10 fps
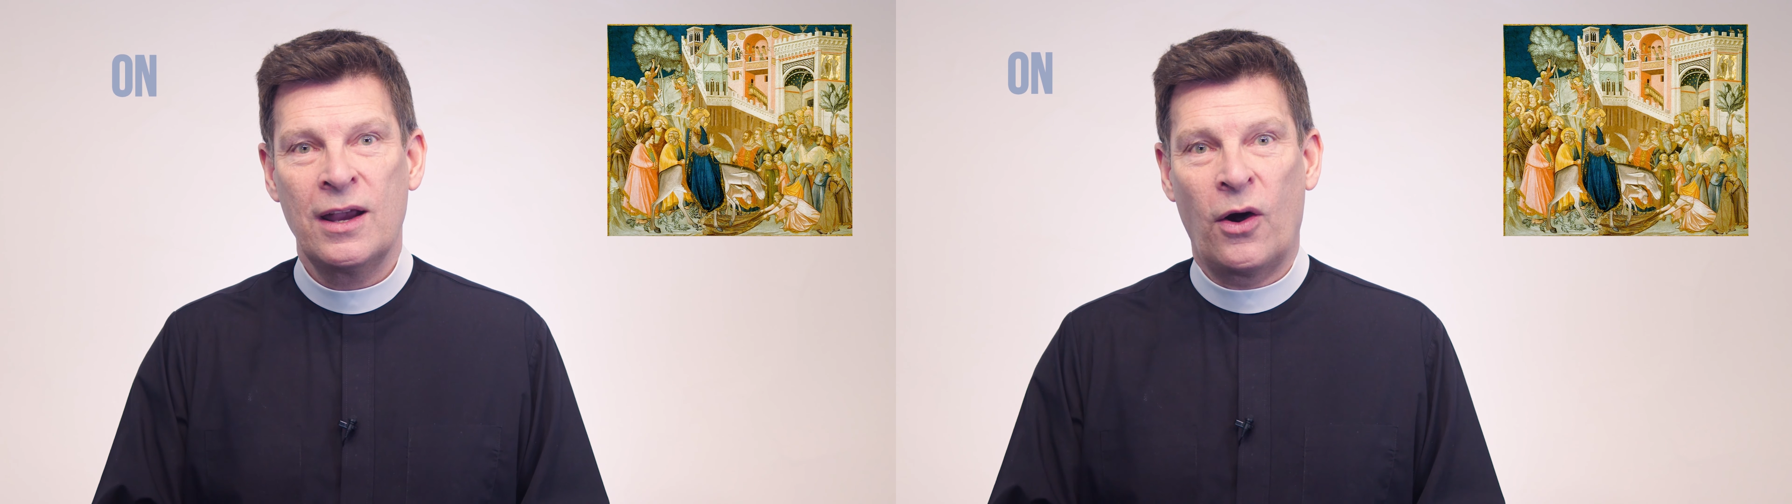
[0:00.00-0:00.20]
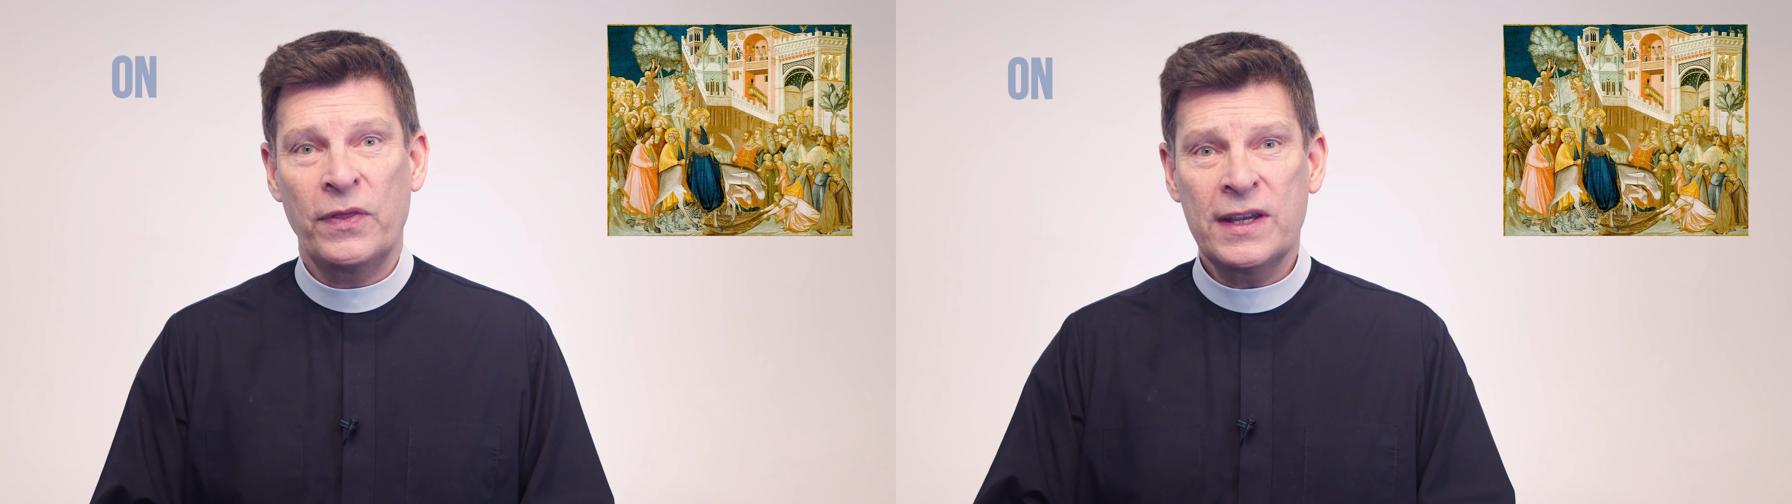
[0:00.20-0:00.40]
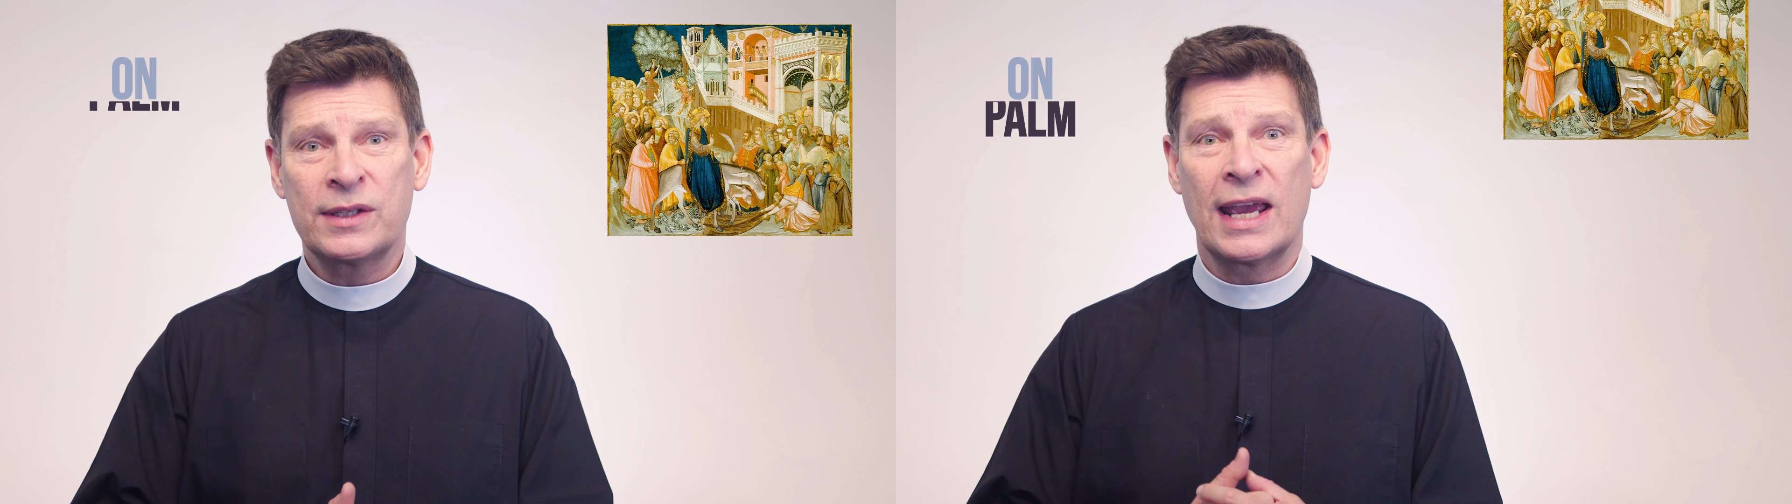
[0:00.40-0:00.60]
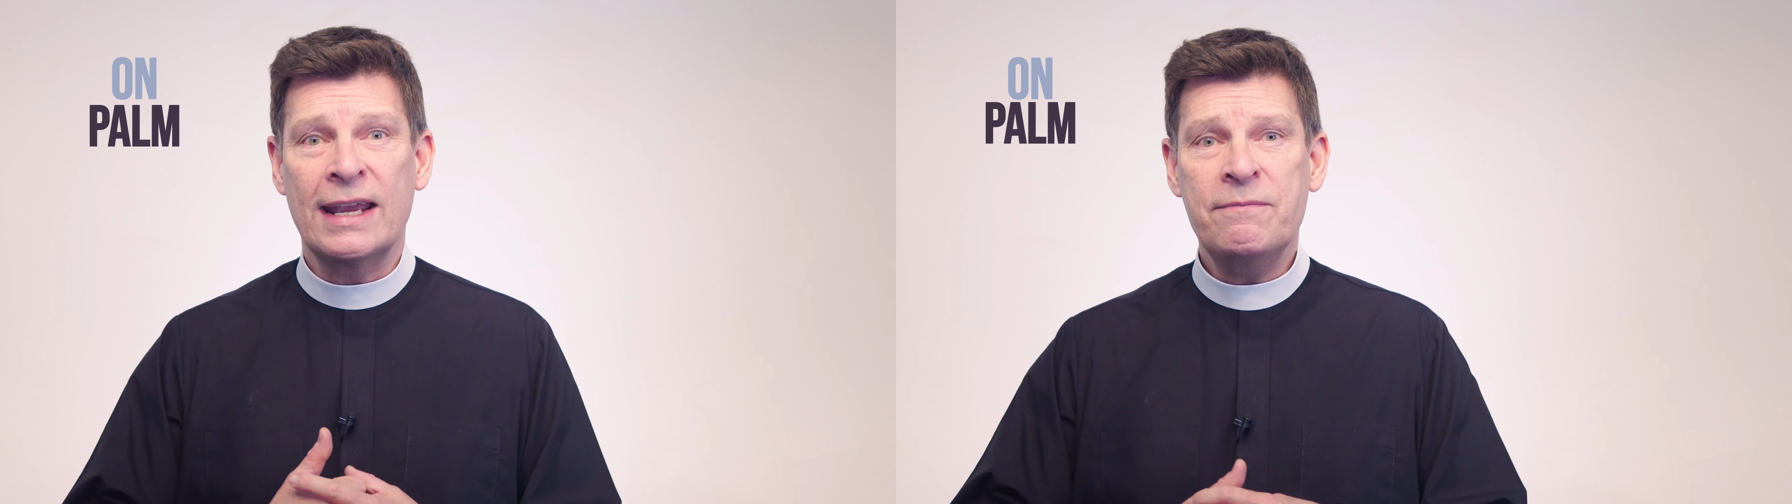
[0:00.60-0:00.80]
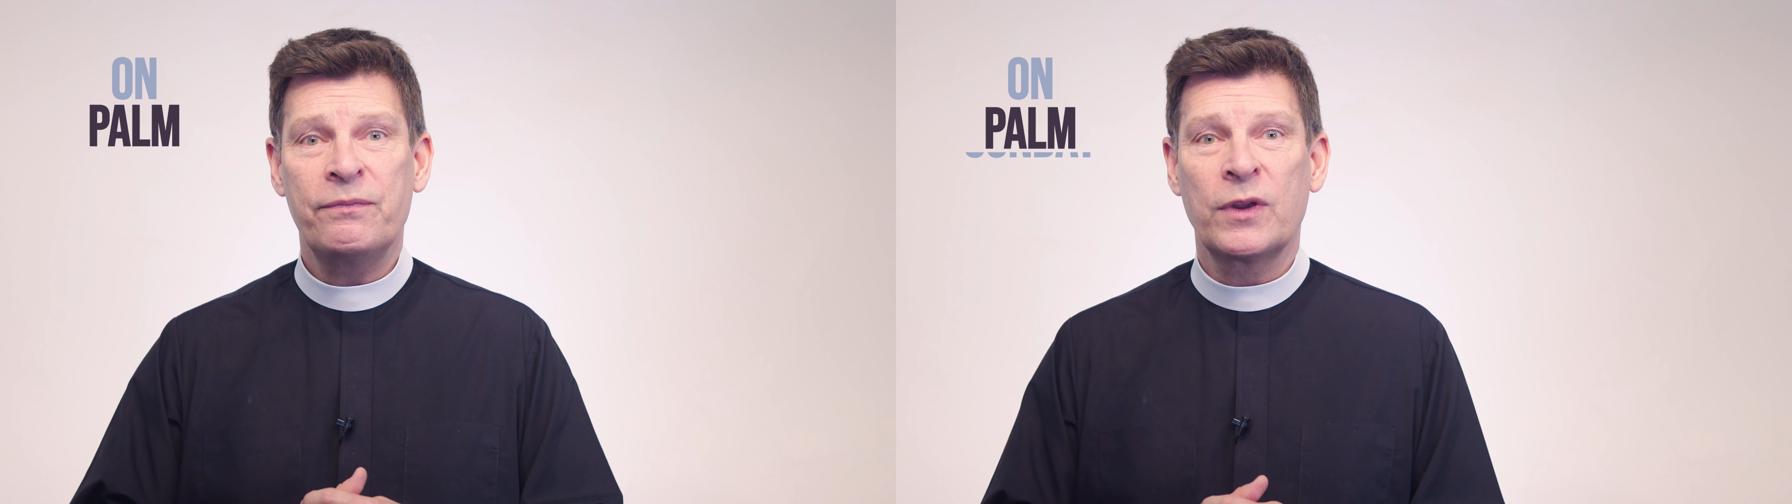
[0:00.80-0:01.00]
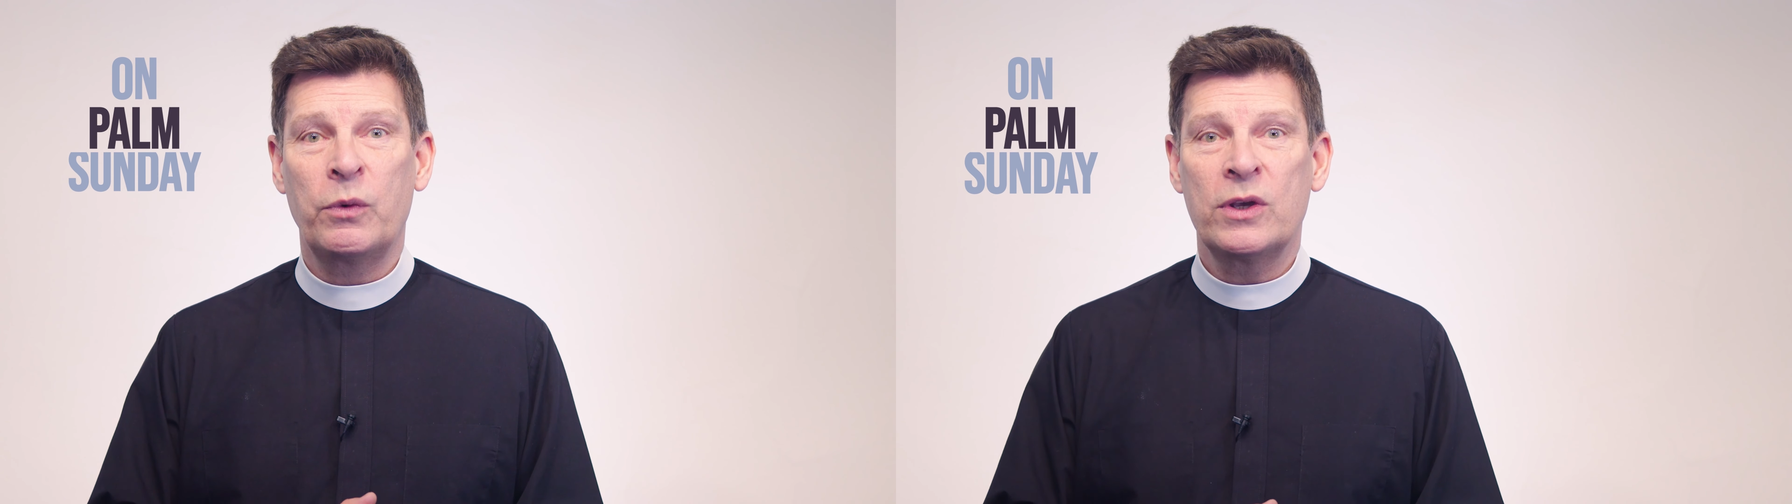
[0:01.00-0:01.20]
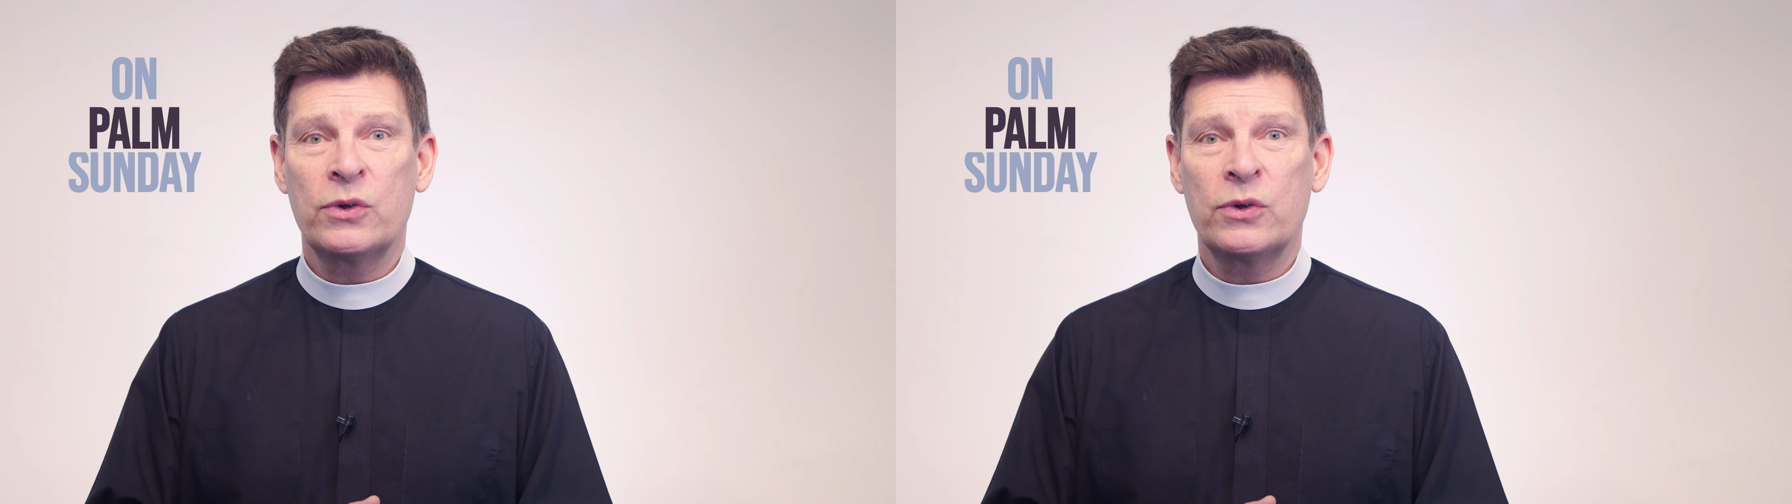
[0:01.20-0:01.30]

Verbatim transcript: On this day, we